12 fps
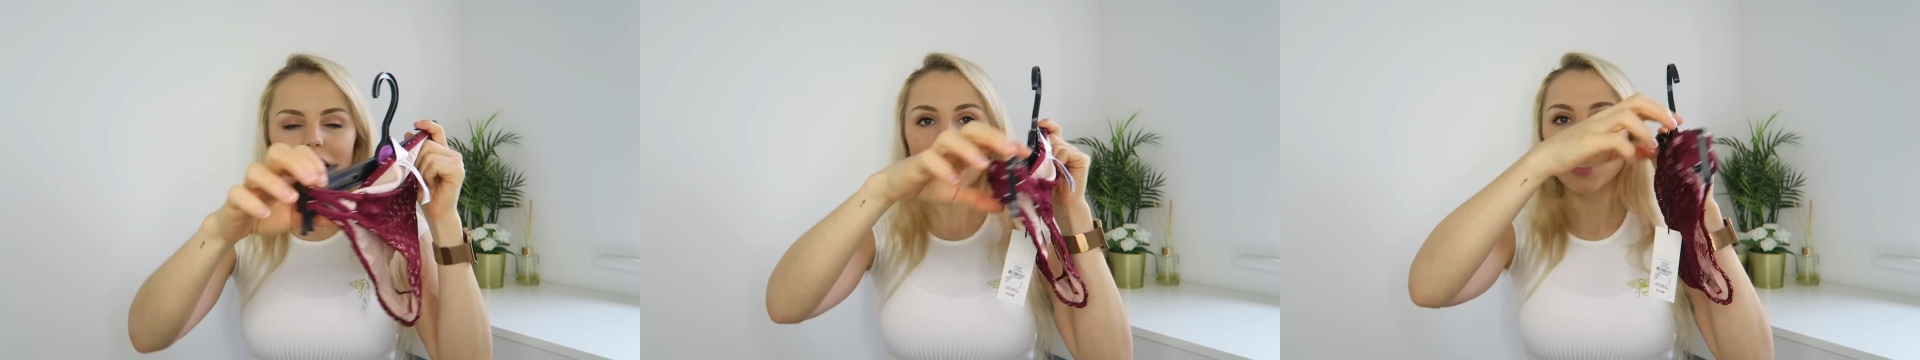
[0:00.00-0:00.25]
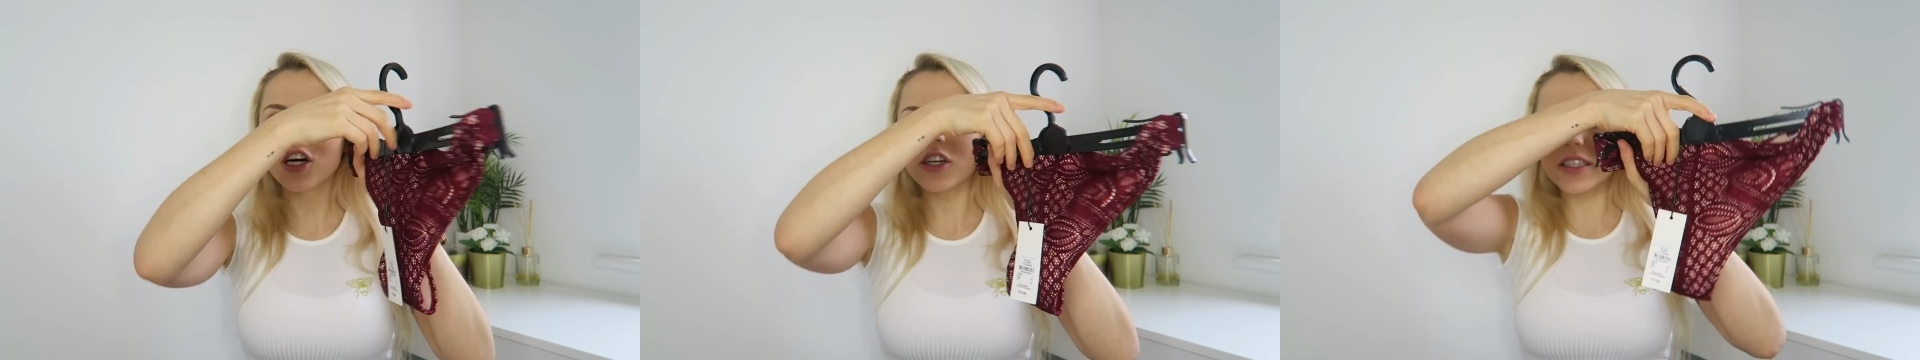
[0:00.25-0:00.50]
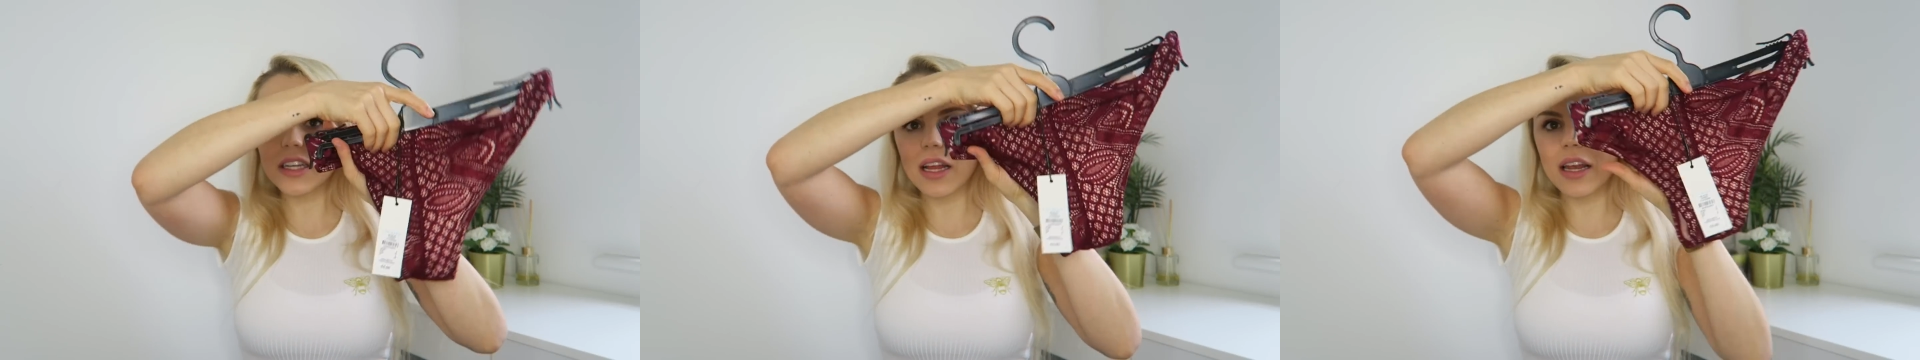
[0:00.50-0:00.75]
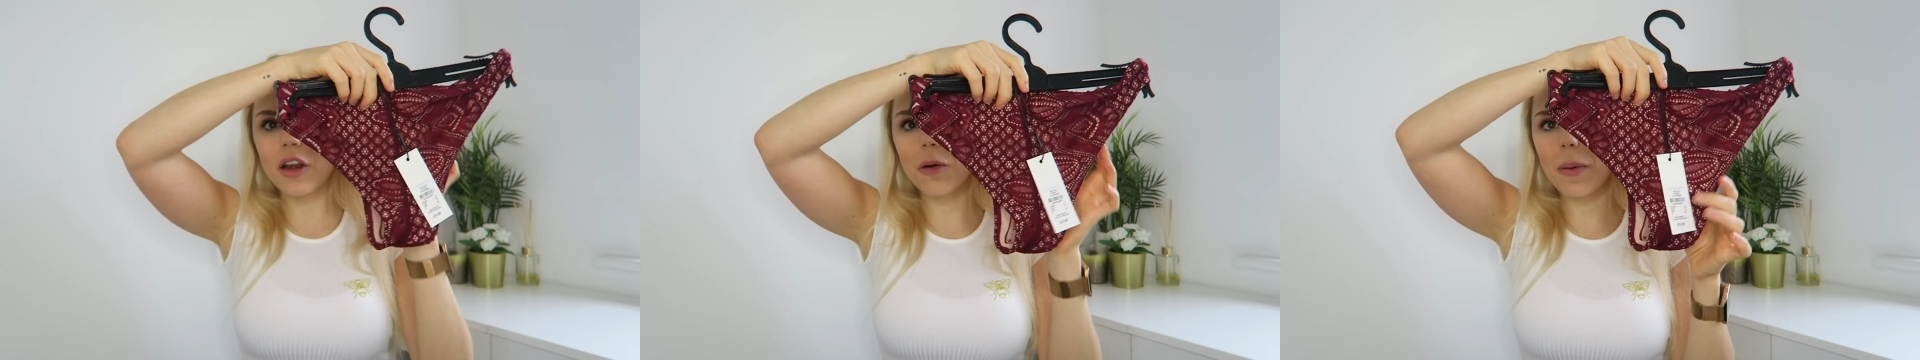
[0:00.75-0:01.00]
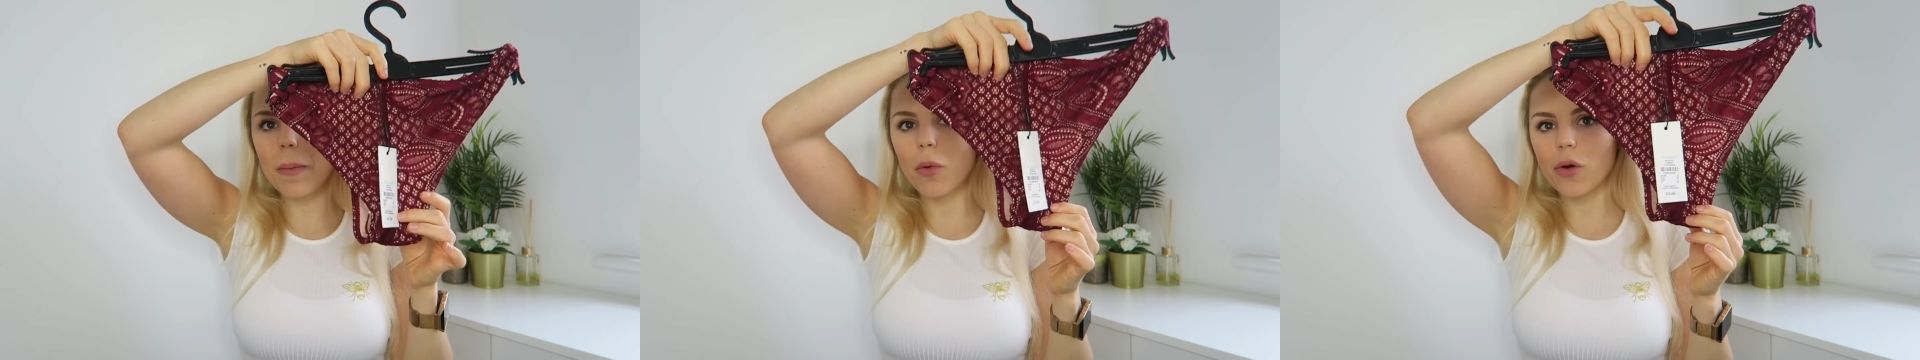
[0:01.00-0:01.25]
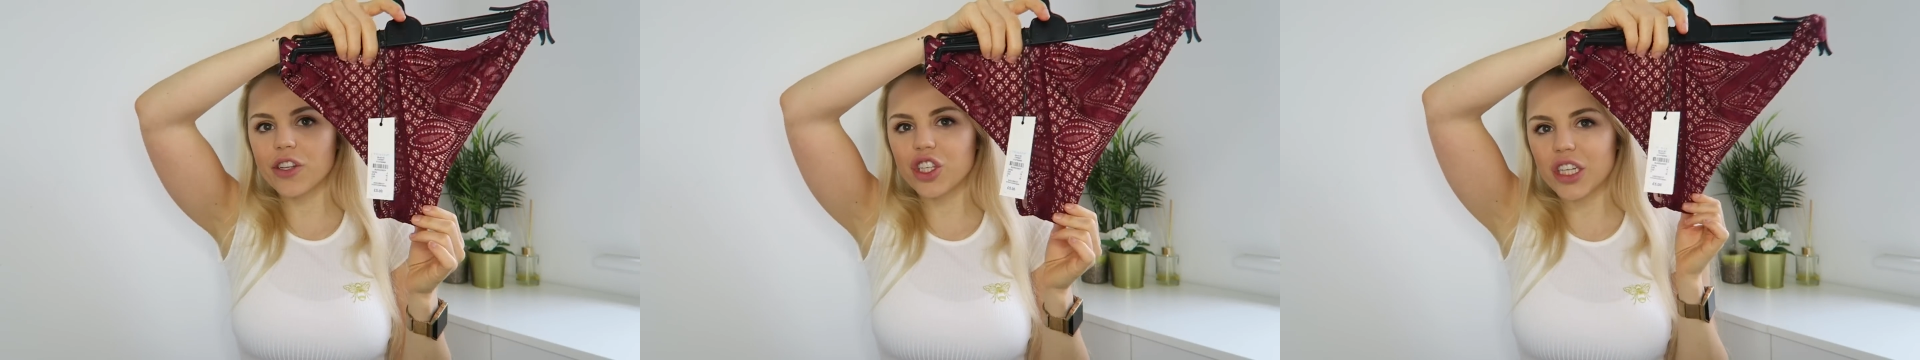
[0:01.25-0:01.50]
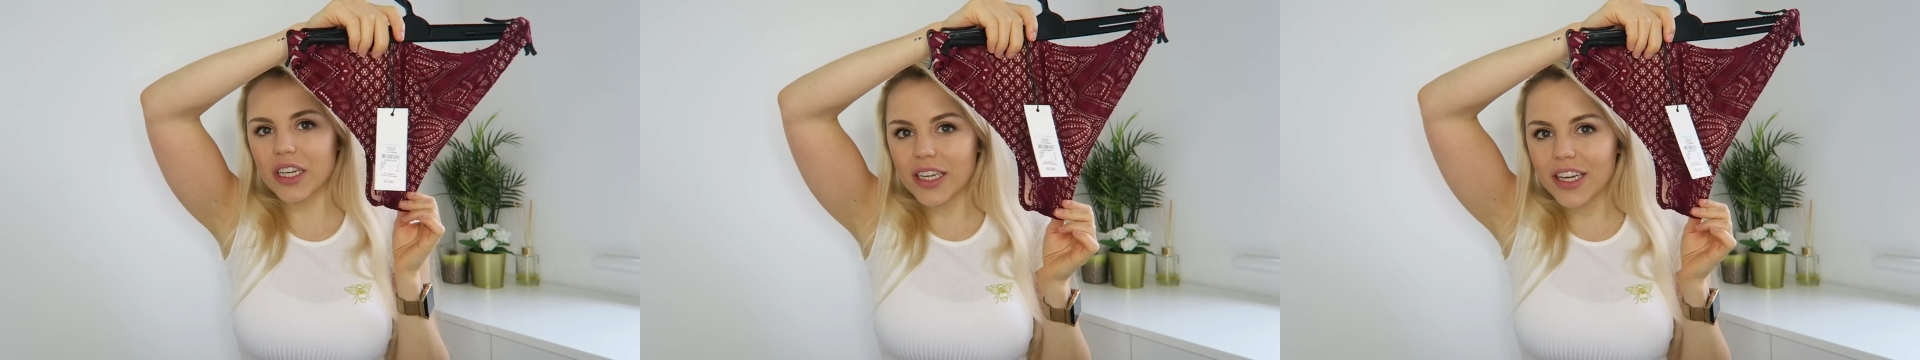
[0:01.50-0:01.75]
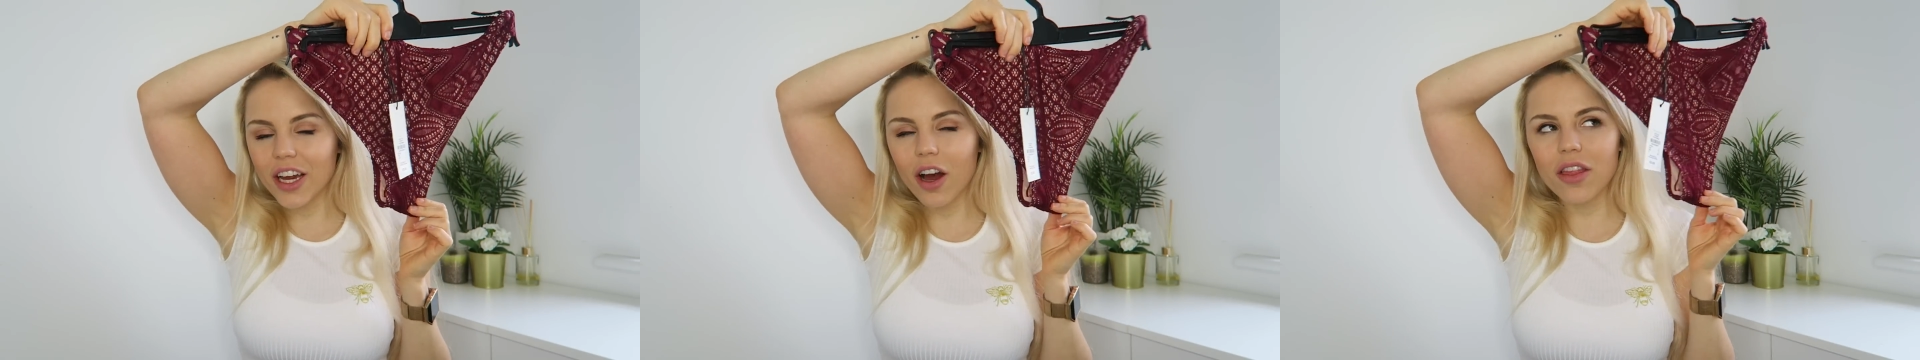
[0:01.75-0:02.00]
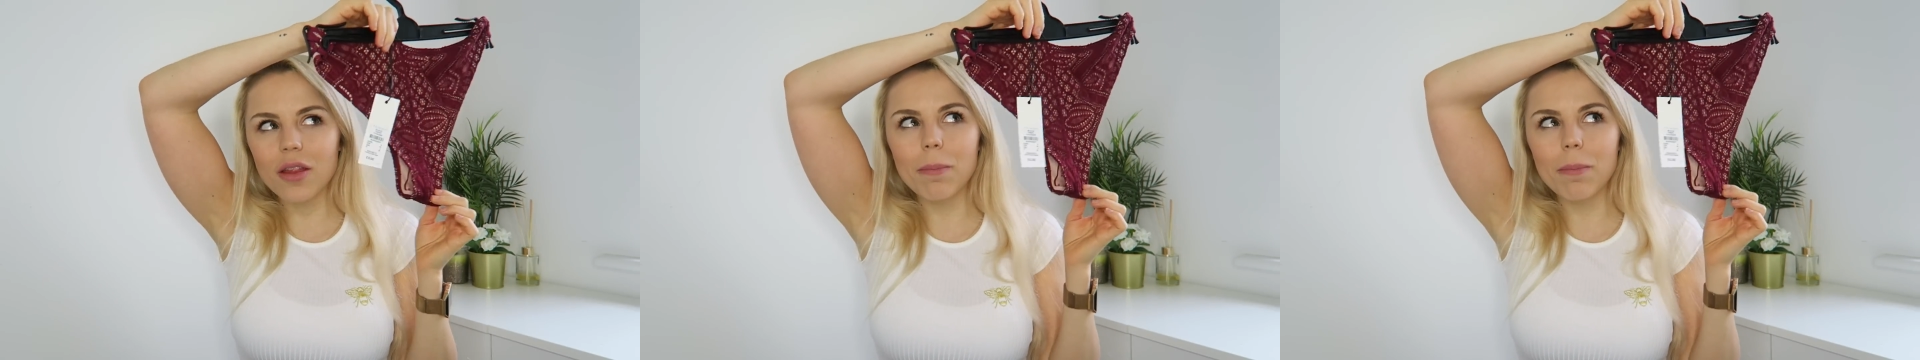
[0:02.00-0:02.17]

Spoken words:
they looked a little bit more cheeky on